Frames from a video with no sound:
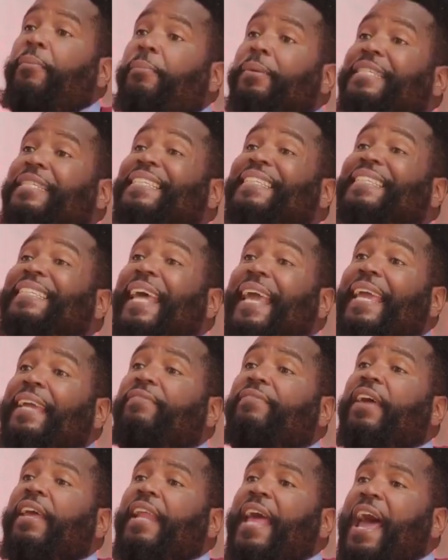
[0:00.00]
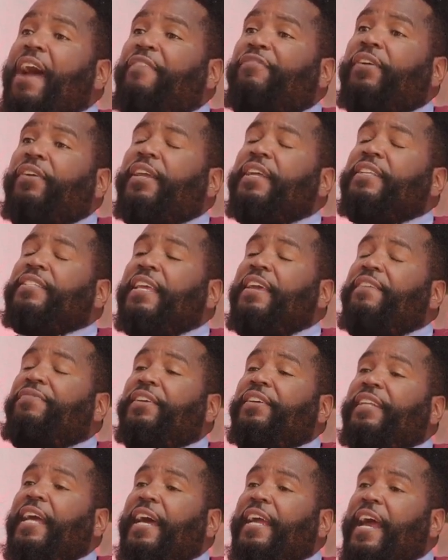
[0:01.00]
mistake that Africans in
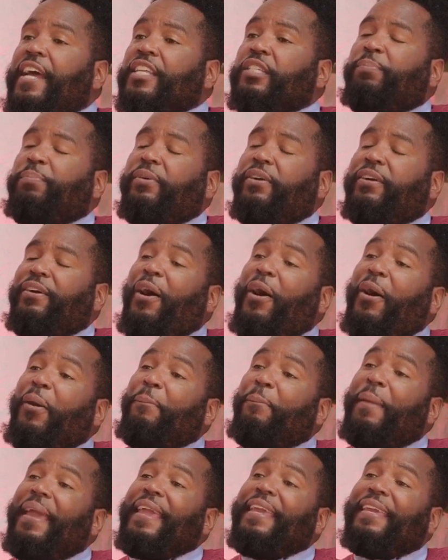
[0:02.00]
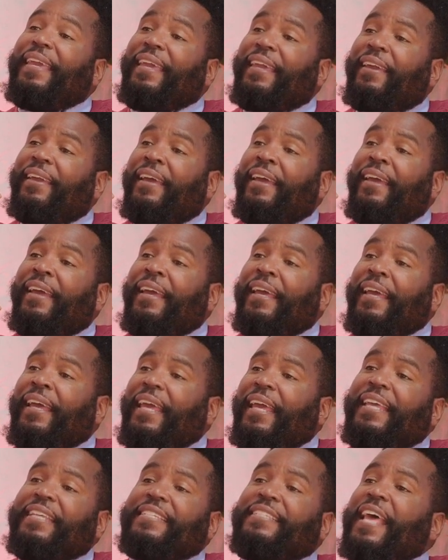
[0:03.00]
the diaspora are making
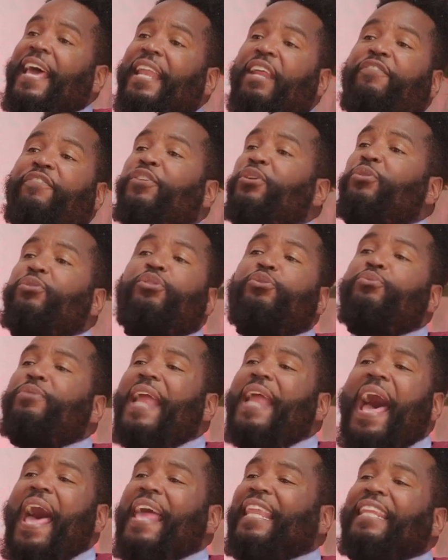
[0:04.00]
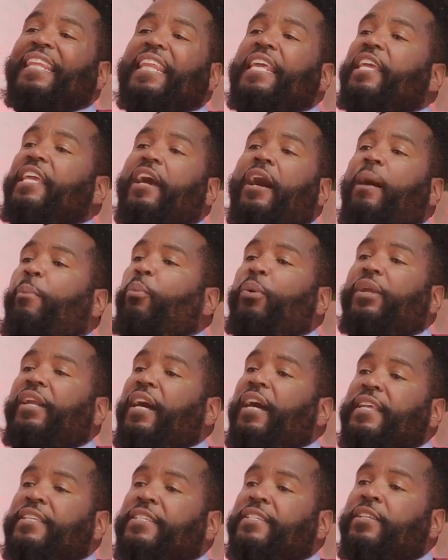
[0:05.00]
is that if you do not link up with
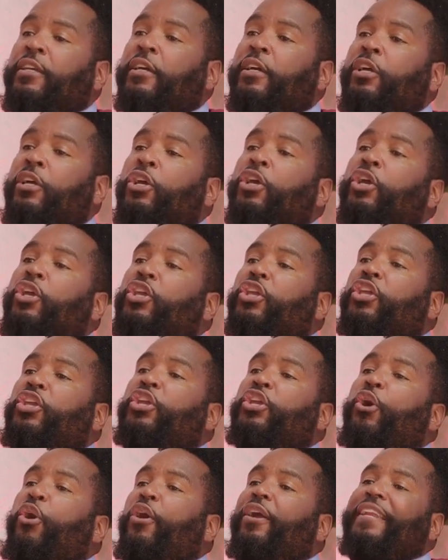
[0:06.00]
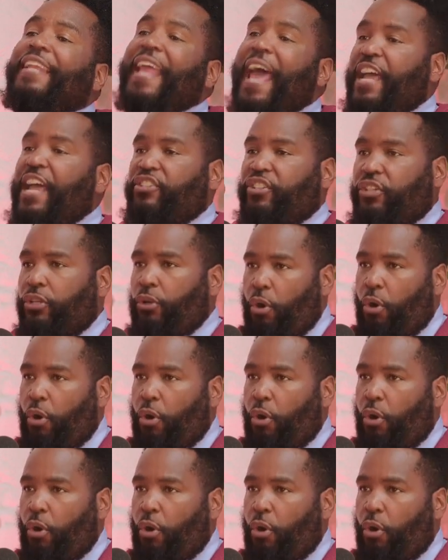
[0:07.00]
us, your national